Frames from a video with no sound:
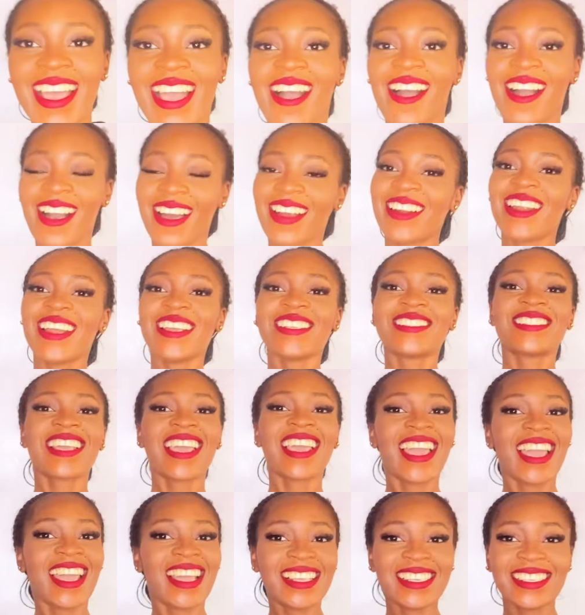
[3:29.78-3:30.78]
All right, you
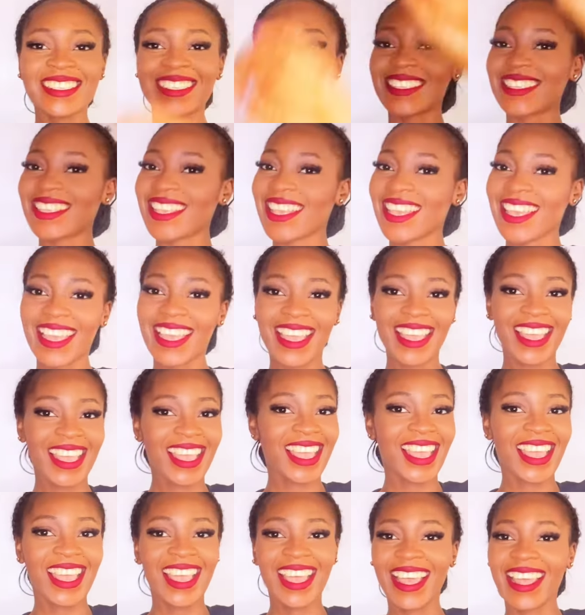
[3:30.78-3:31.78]
guys.
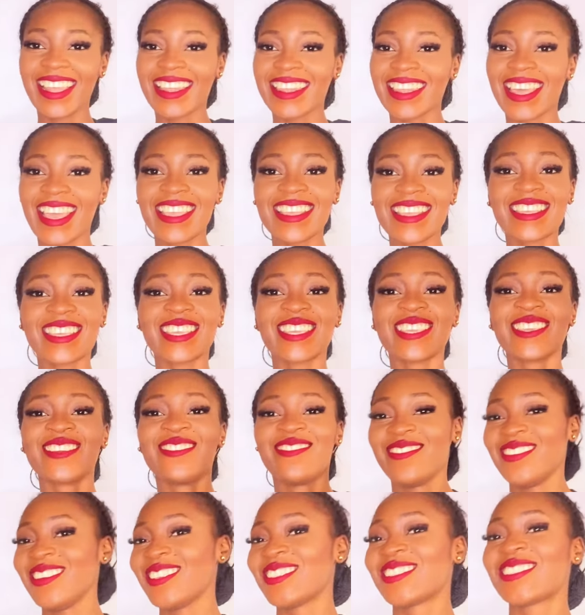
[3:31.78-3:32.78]
Thank
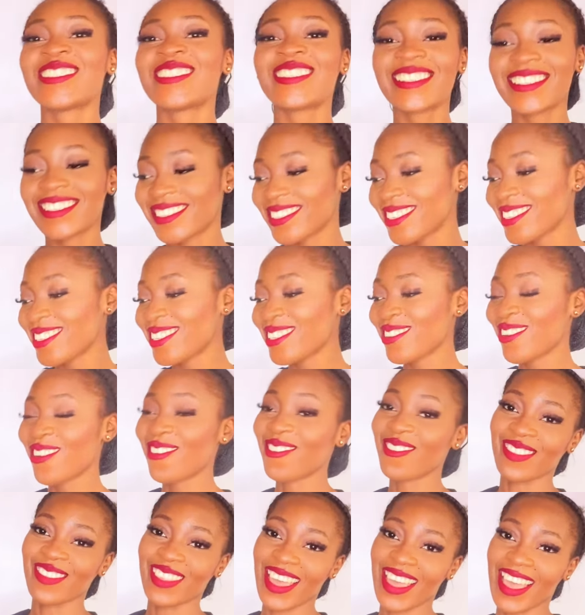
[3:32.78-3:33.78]
you. You just
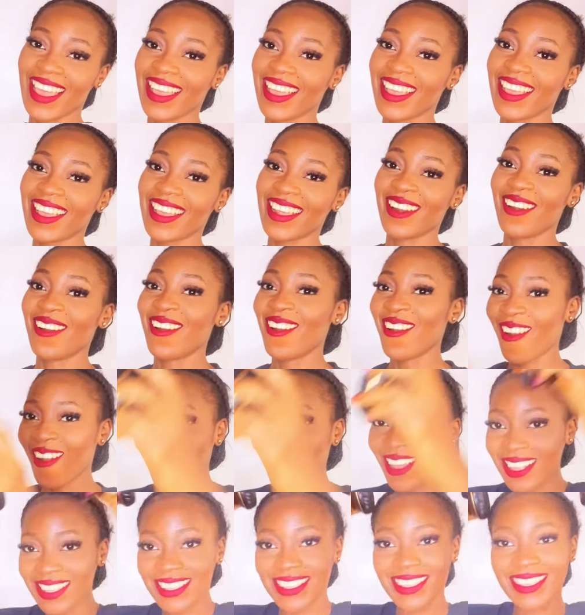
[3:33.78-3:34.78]
know that a
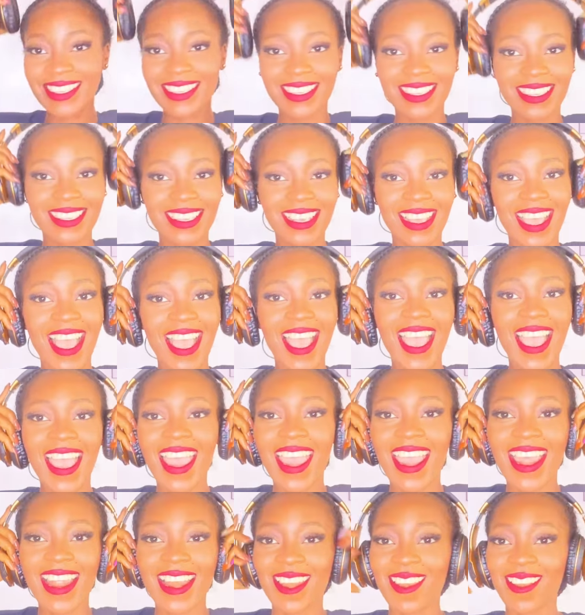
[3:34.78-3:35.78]
lot
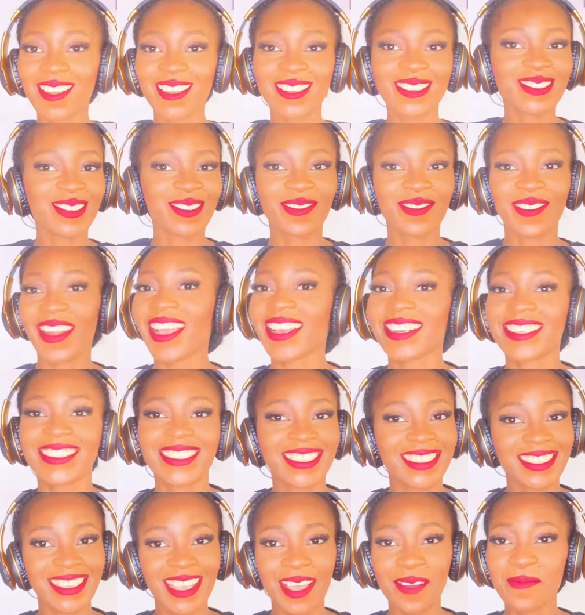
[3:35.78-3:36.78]
of
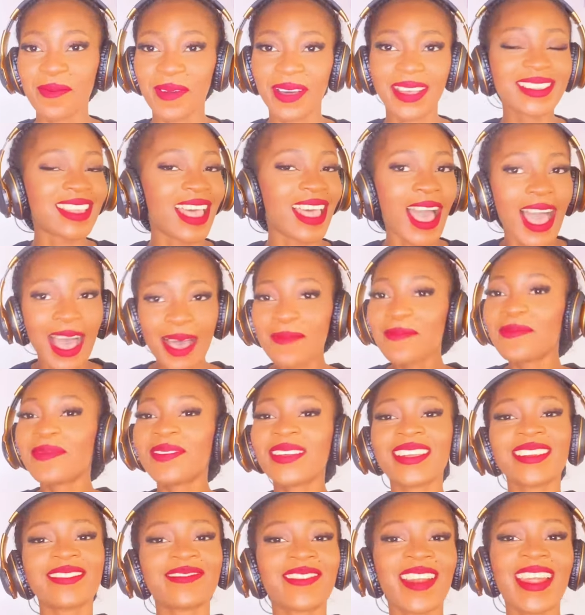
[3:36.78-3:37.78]
reactions are about to
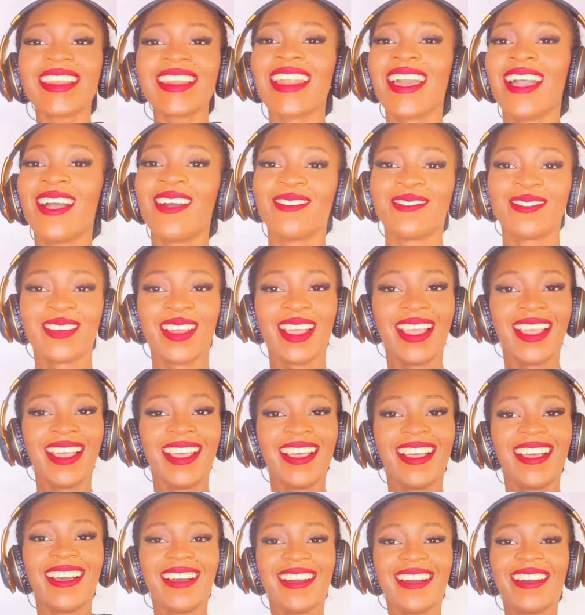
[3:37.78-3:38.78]
happen right now.
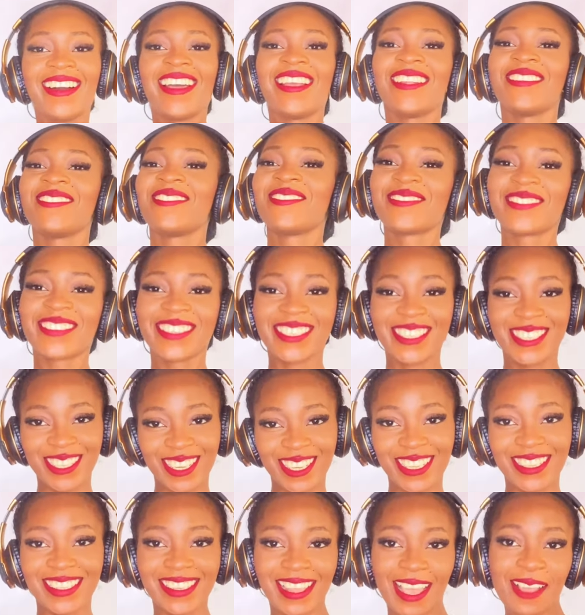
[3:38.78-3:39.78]
I love this
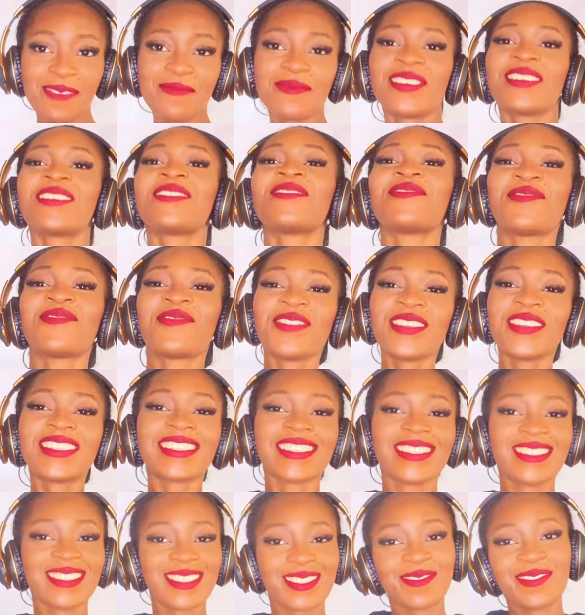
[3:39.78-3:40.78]
shirt. I'm gonna
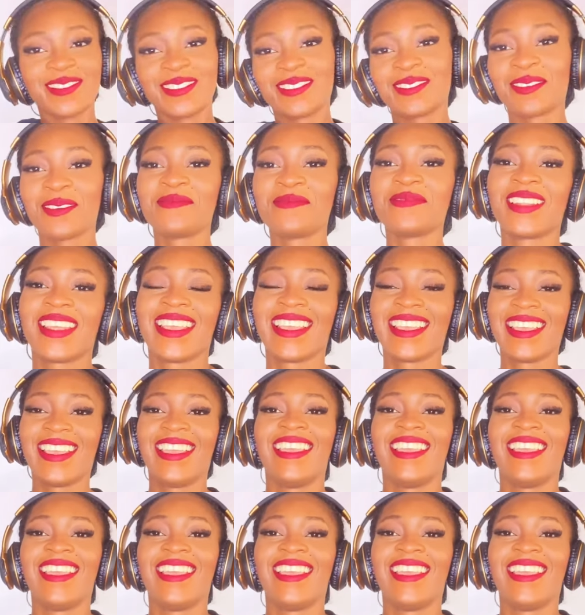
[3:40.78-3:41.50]
fit into it someday.